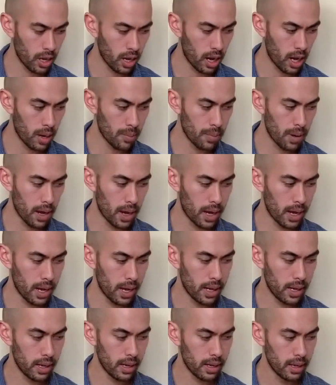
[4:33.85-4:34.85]

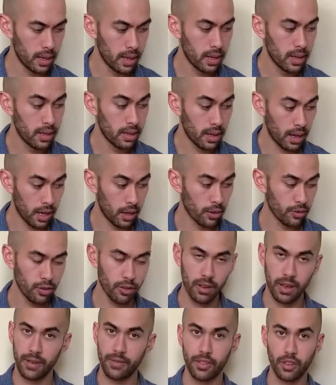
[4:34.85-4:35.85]
I also
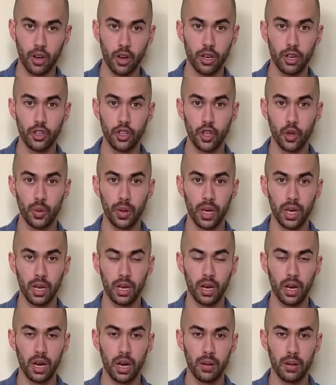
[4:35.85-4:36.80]
have started doing